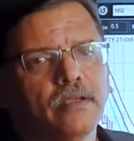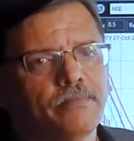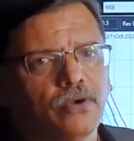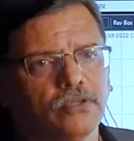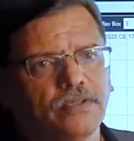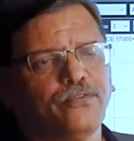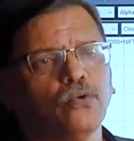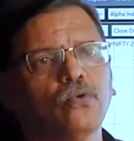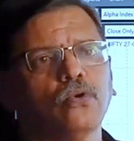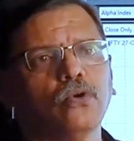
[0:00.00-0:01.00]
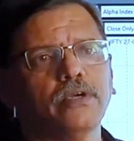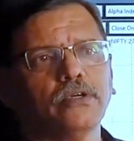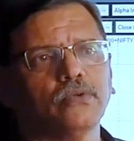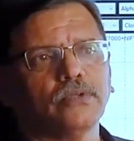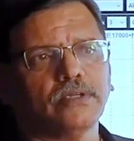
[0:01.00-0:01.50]
because if you go
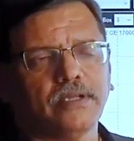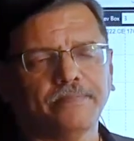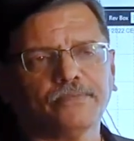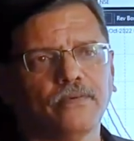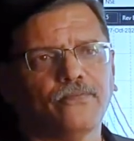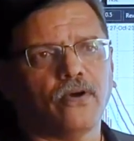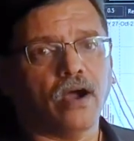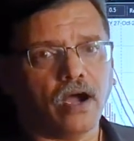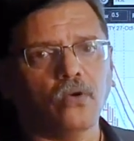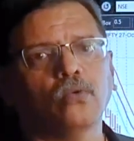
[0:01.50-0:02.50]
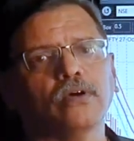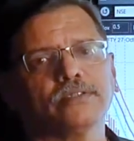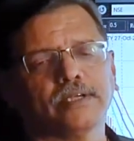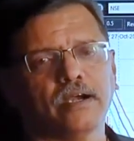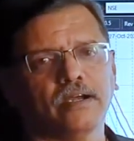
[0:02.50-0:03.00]
into the depth of how a
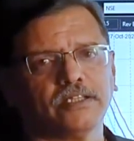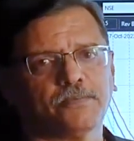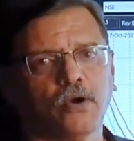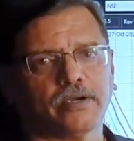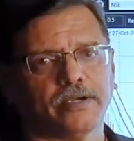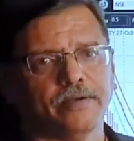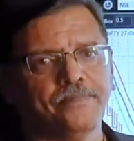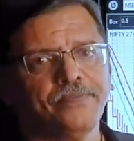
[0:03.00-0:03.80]
straddle is plotted,